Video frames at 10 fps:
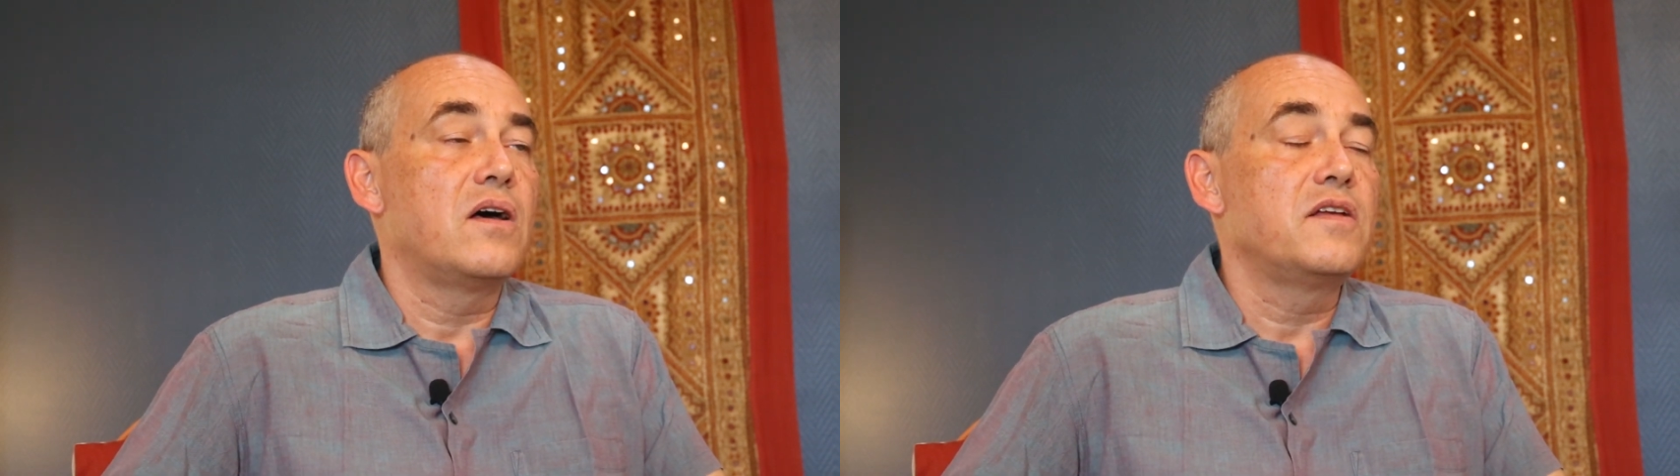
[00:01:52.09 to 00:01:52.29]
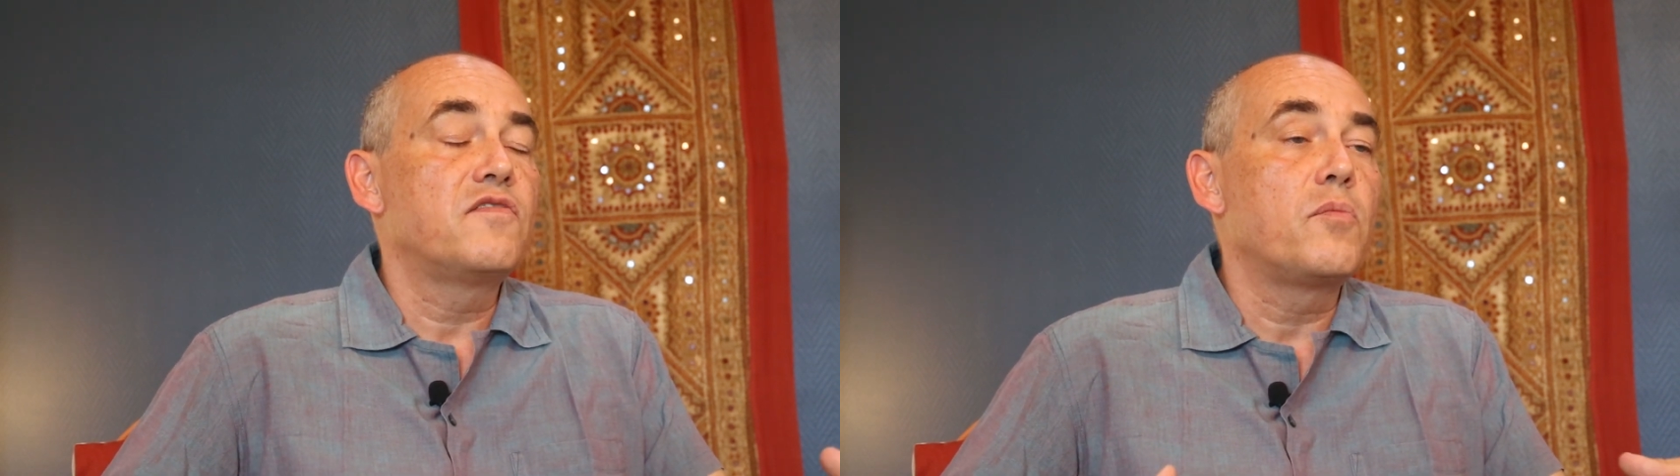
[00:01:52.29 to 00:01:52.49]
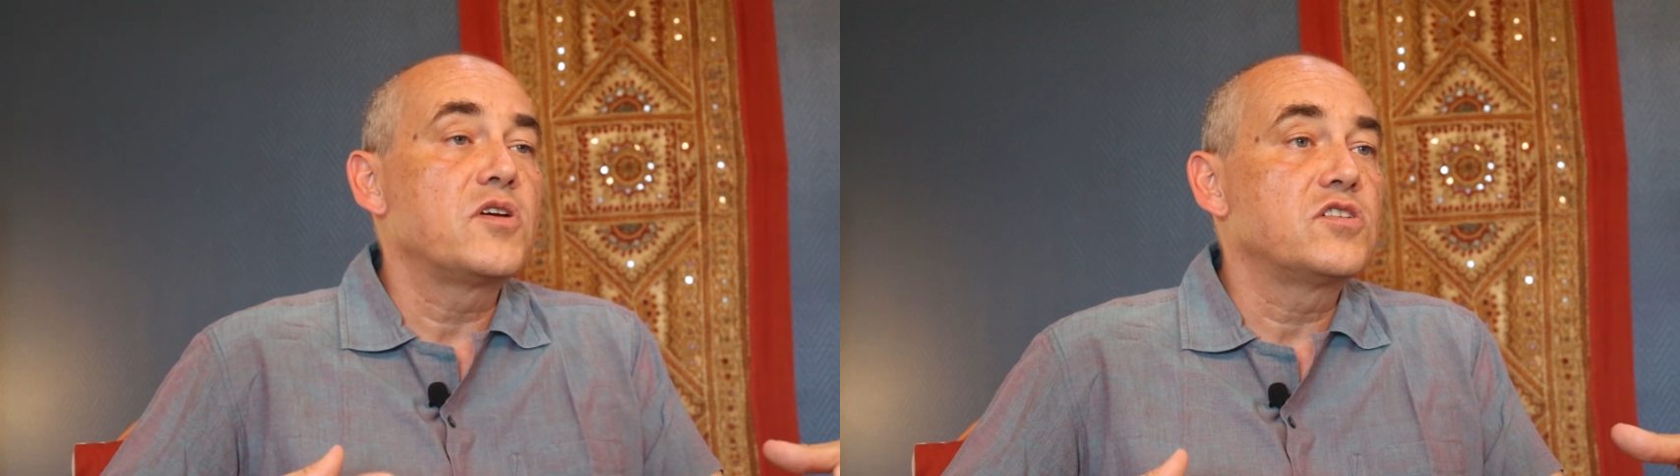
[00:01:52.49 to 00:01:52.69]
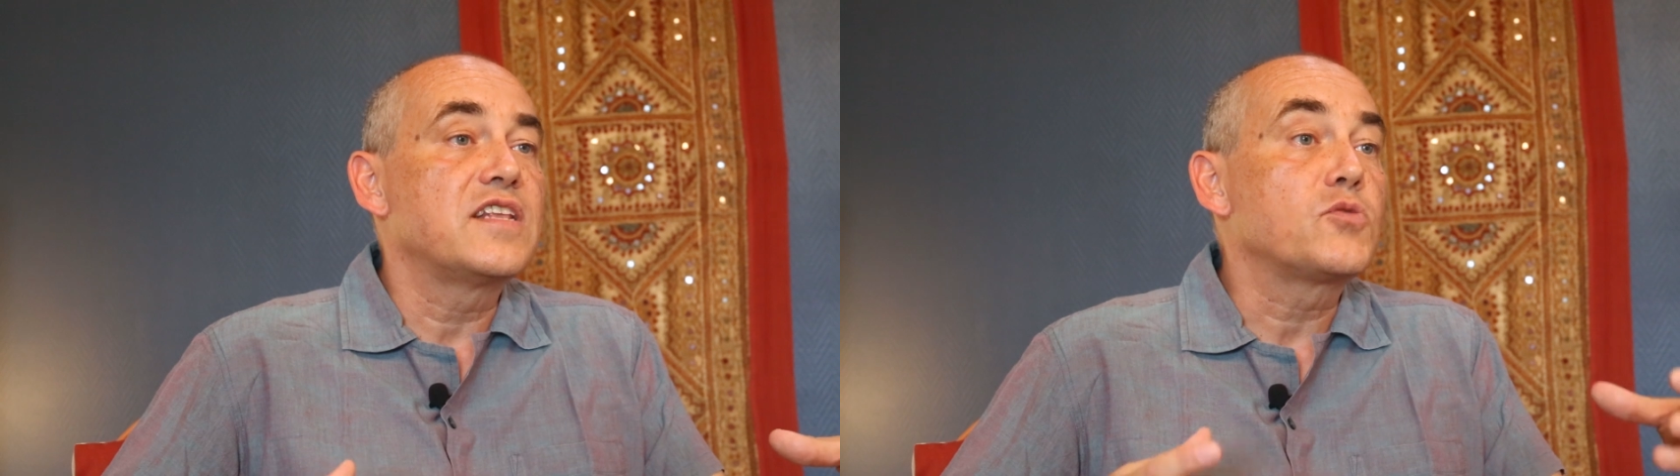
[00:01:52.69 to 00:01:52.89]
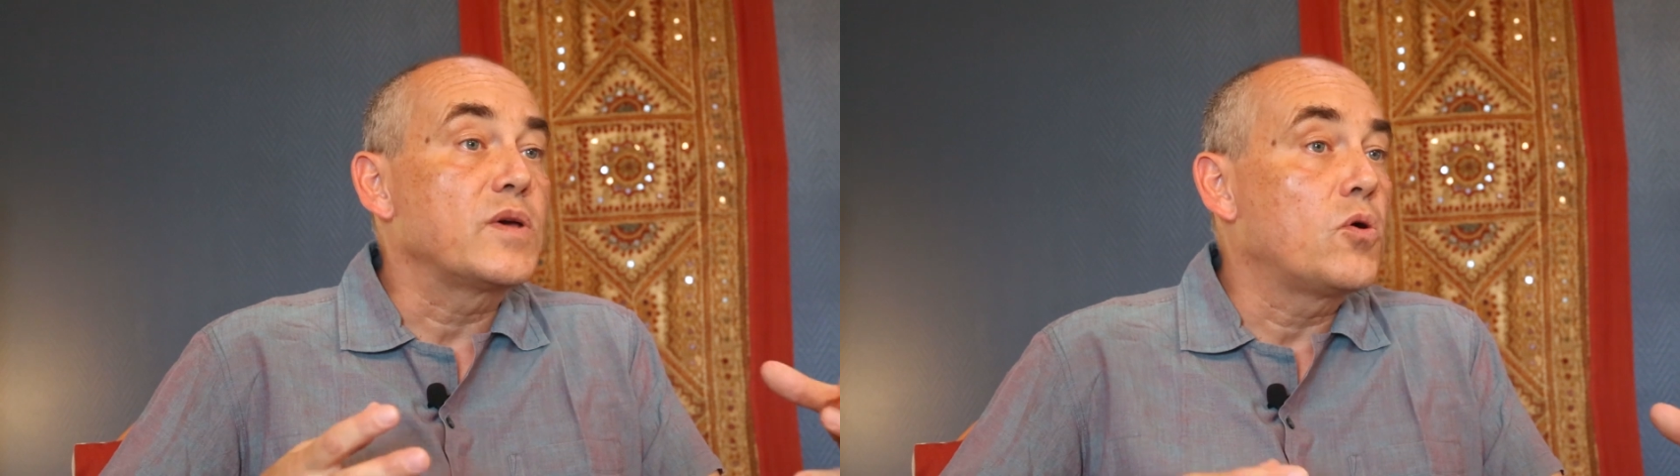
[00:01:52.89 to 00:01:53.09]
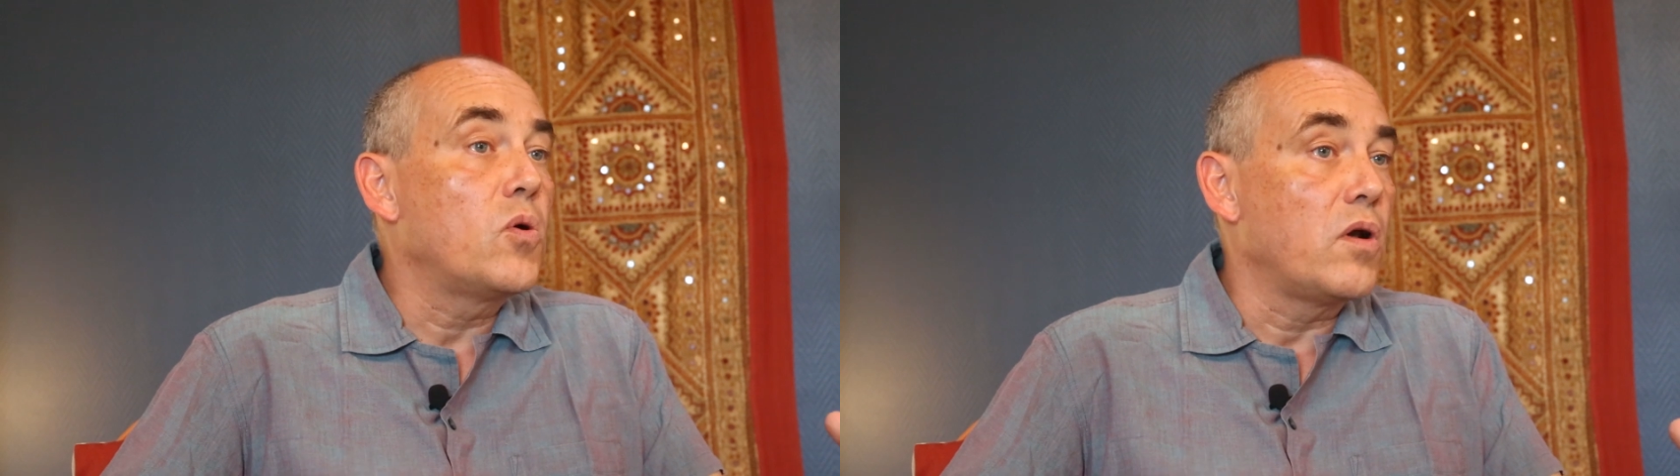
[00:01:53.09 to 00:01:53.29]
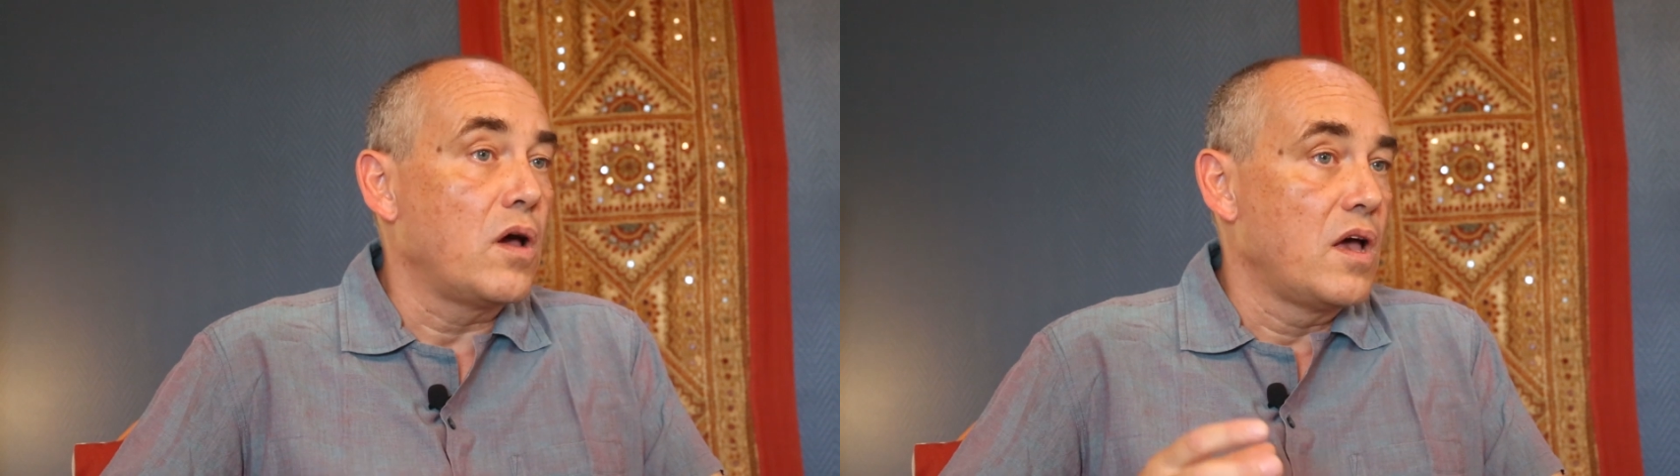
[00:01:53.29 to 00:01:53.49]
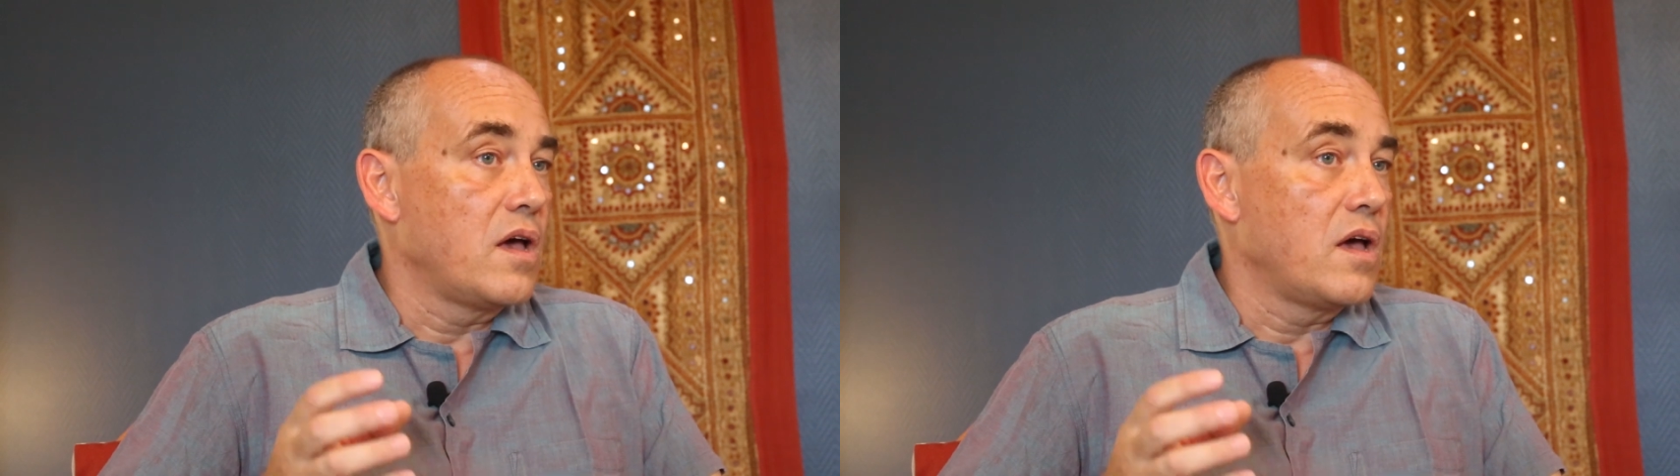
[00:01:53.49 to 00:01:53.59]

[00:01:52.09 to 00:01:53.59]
information that we call